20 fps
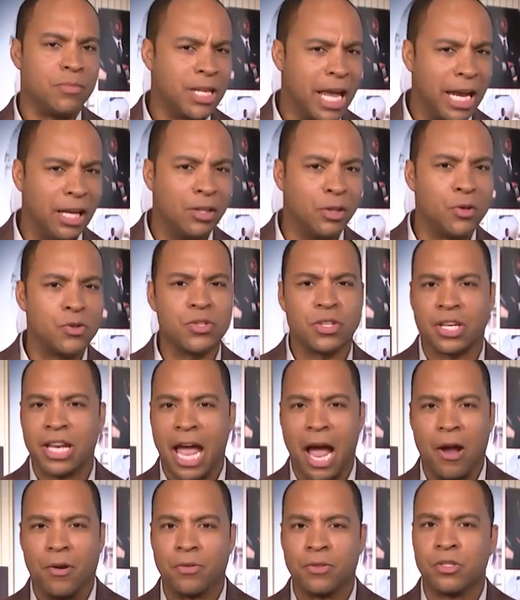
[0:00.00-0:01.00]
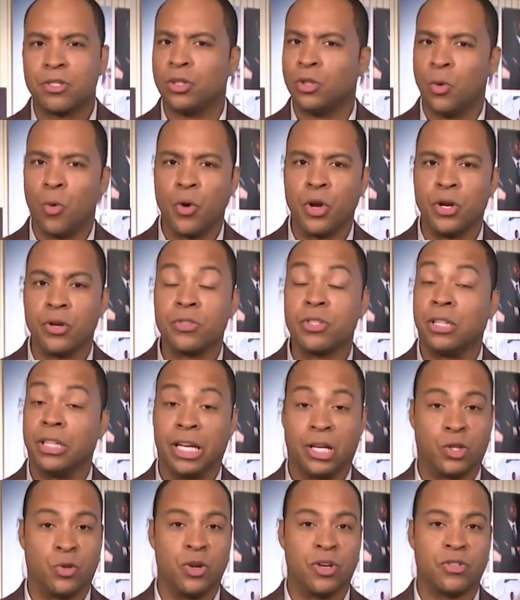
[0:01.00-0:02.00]
Tailors, accountants, lawyers,
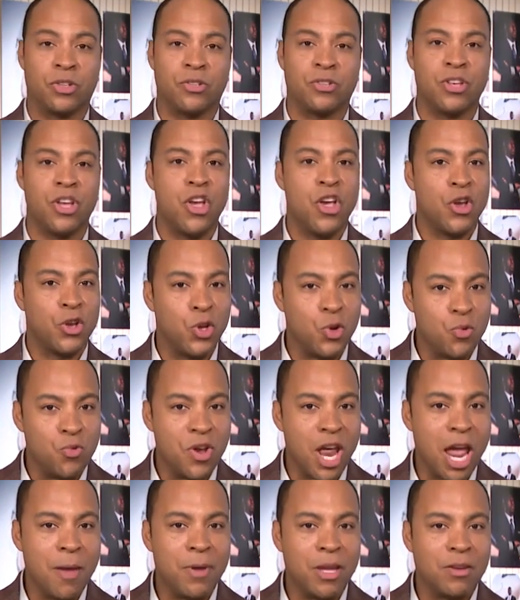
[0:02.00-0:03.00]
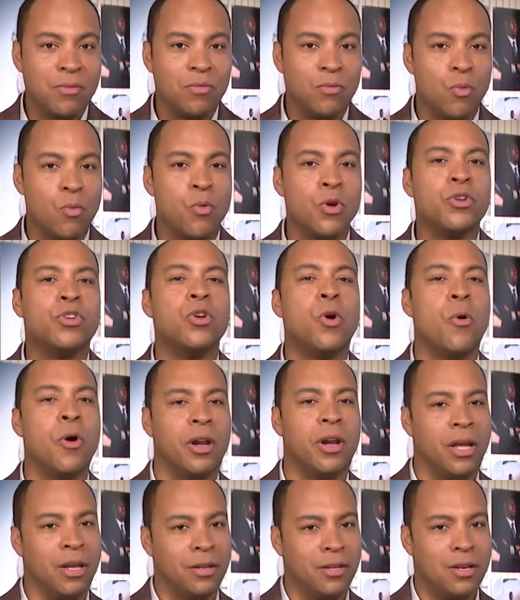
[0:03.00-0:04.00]
electricians, you name it, we're
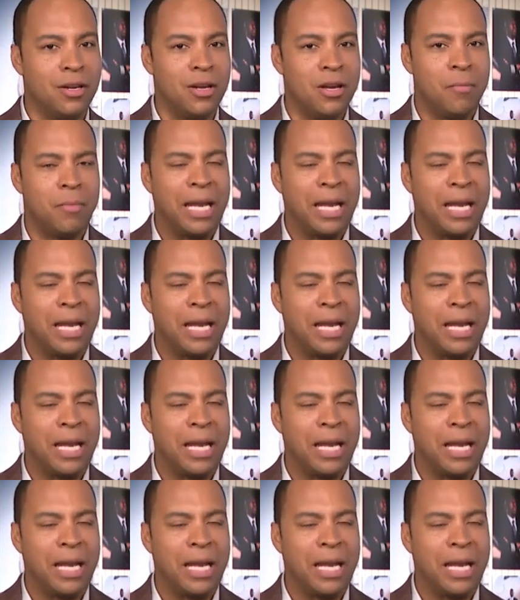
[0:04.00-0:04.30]
doing it.